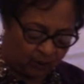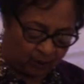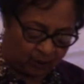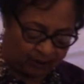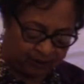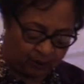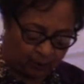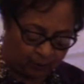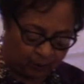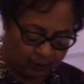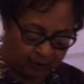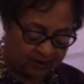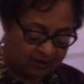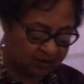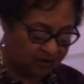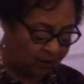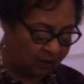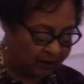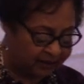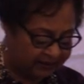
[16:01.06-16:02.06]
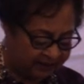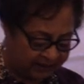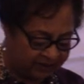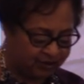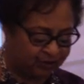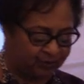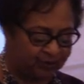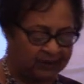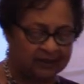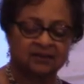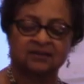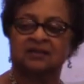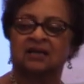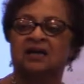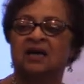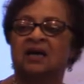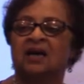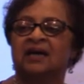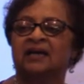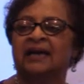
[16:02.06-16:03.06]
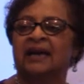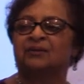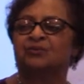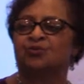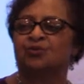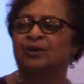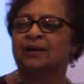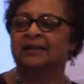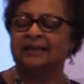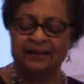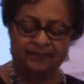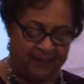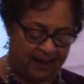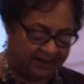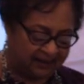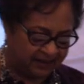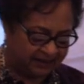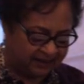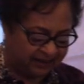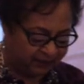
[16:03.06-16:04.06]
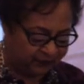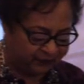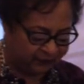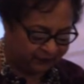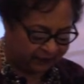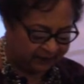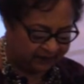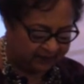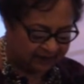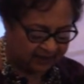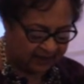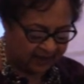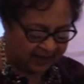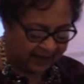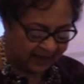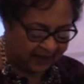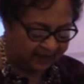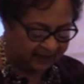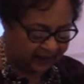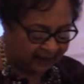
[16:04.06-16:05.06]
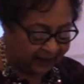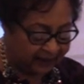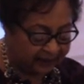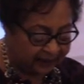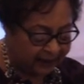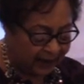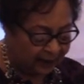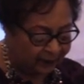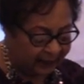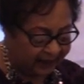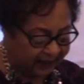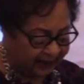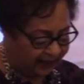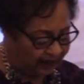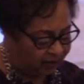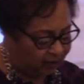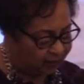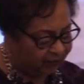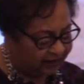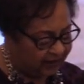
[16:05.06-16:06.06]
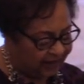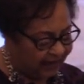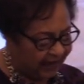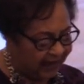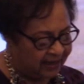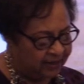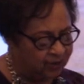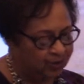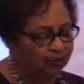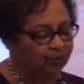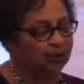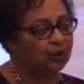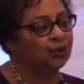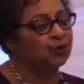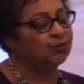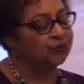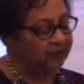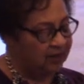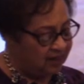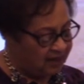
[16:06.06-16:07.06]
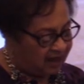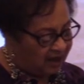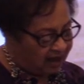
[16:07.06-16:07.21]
corridors or districts can really make a difference in the economic health and growth